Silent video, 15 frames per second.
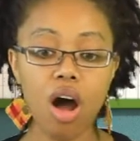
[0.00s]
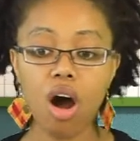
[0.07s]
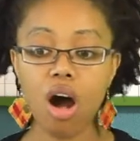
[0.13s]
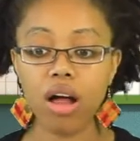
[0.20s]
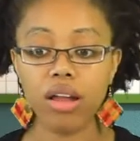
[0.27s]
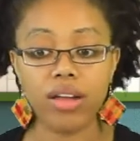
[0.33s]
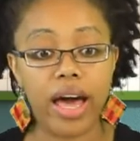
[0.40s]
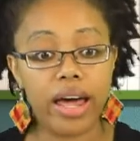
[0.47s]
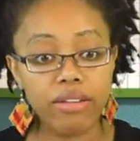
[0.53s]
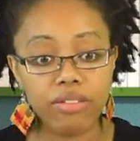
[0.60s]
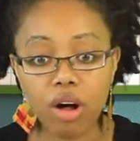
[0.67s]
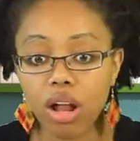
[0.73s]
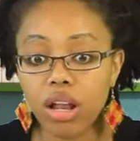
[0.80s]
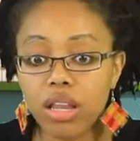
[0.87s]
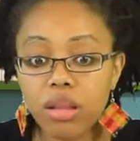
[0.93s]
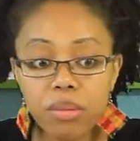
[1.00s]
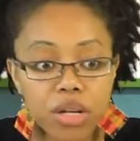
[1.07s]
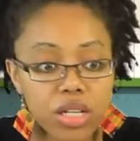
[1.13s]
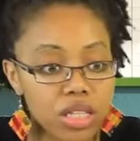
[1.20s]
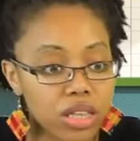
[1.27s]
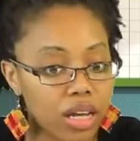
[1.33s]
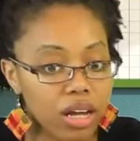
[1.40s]
Uh, out of all of the
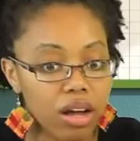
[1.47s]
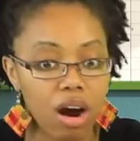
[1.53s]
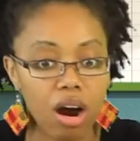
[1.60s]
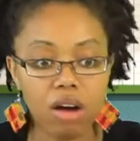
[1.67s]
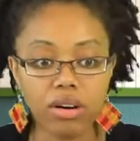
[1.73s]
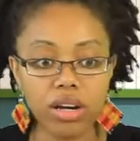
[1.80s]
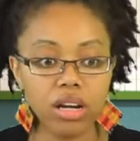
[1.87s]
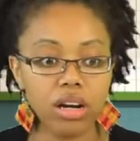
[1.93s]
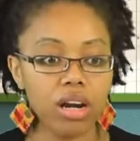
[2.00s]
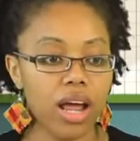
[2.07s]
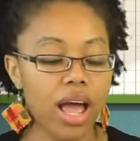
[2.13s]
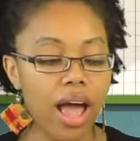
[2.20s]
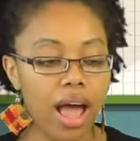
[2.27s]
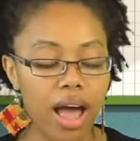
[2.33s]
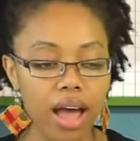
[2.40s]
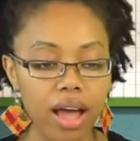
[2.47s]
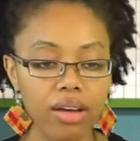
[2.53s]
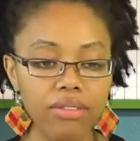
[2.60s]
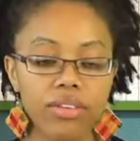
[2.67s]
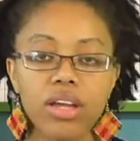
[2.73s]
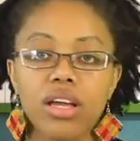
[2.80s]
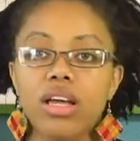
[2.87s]
books that they already are going to
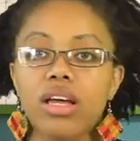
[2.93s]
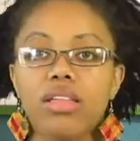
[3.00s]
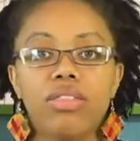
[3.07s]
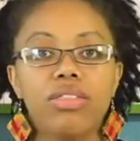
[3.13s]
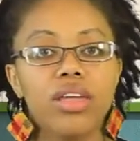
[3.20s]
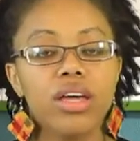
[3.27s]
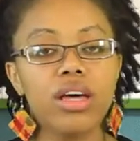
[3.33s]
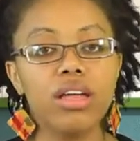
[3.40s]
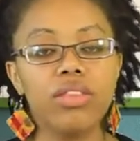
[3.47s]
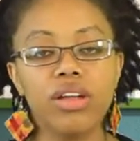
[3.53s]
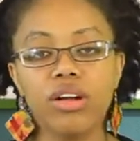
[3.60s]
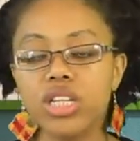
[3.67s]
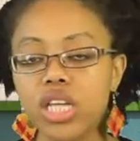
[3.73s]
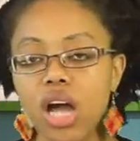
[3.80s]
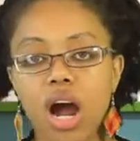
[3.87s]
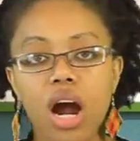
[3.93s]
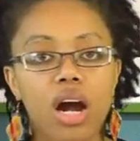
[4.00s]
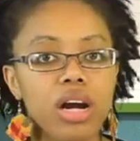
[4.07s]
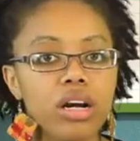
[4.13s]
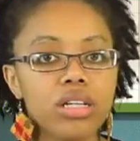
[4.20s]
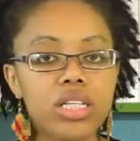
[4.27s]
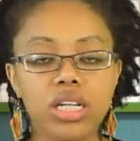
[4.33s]
have, the there's
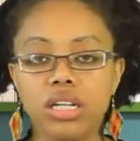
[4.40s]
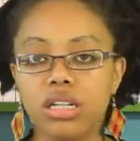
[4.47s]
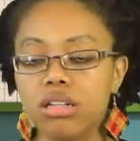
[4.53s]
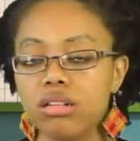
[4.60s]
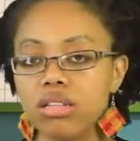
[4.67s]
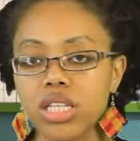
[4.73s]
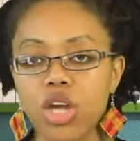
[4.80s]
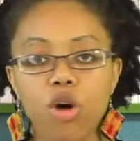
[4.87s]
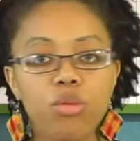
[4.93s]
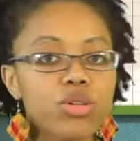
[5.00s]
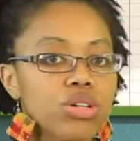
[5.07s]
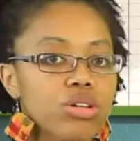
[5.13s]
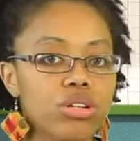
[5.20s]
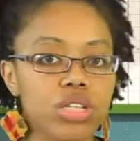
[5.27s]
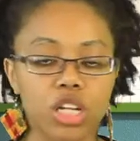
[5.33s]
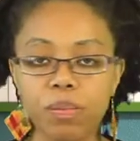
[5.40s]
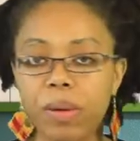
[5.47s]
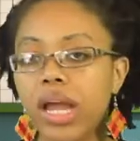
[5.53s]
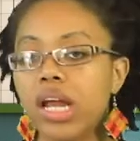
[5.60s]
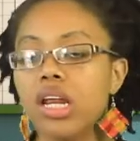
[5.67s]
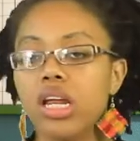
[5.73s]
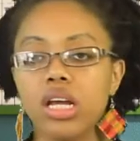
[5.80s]
art and sculptures and
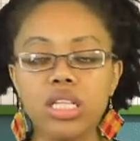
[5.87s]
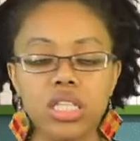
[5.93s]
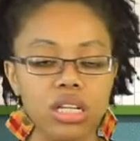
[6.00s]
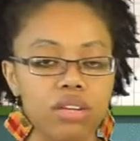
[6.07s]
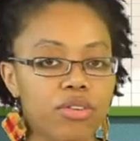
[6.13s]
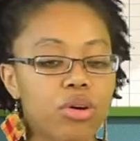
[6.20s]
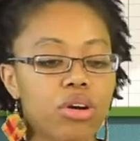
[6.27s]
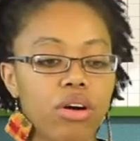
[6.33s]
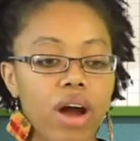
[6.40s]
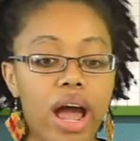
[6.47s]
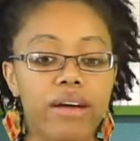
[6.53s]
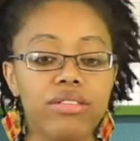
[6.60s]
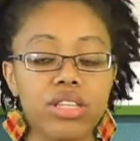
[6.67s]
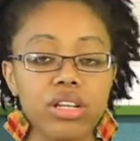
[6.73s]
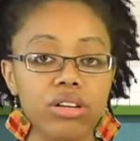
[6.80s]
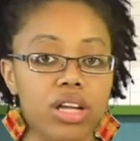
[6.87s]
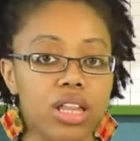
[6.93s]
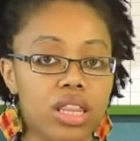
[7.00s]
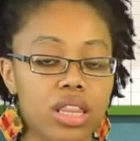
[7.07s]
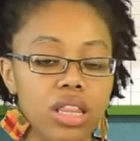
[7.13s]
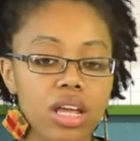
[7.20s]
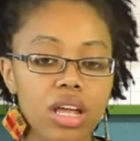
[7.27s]
paintings and photographs that are
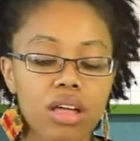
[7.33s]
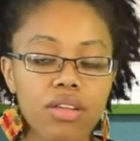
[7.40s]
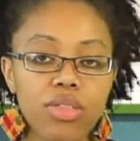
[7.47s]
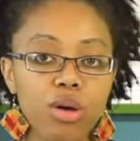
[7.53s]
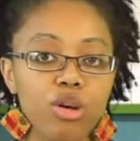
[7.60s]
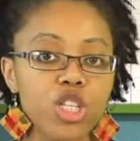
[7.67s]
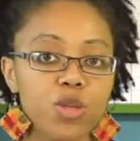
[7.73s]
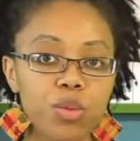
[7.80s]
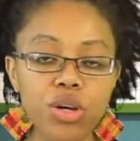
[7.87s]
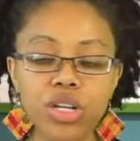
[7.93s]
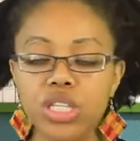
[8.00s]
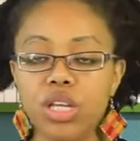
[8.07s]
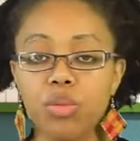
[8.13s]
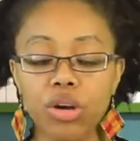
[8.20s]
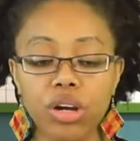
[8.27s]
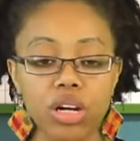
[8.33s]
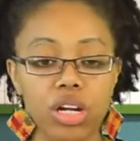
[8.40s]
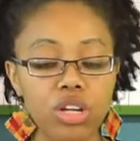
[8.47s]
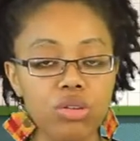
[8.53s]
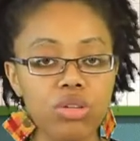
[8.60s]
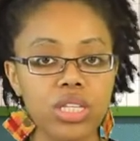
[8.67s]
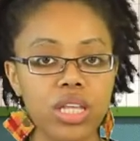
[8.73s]
in those books, and we're going to
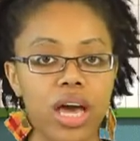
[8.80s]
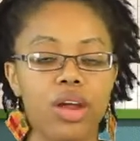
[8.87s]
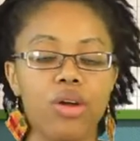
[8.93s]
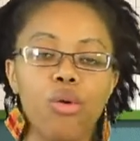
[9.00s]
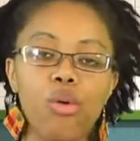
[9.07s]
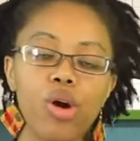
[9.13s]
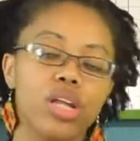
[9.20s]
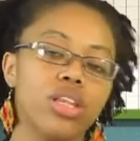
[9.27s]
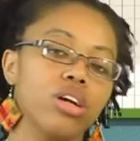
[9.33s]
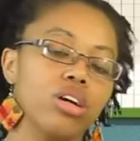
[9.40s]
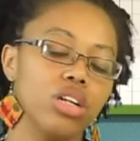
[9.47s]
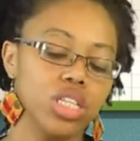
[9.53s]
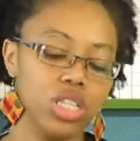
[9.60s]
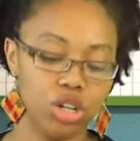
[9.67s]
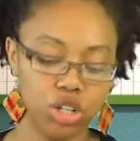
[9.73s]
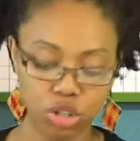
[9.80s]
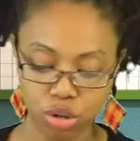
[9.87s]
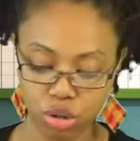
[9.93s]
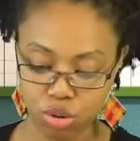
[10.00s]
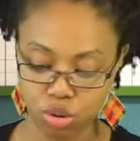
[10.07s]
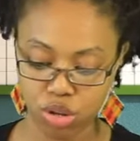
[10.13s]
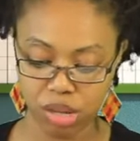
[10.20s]
use that, or they're going to search
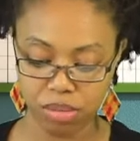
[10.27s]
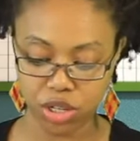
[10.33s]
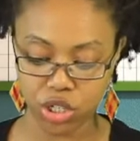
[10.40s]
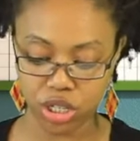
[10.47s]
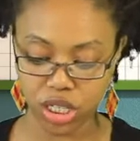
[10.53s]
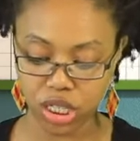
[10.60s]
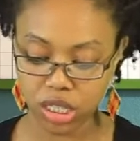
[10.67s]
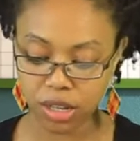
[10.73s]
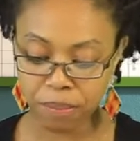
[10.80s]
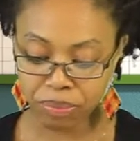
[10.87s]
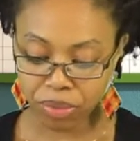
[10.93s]
on Google Images.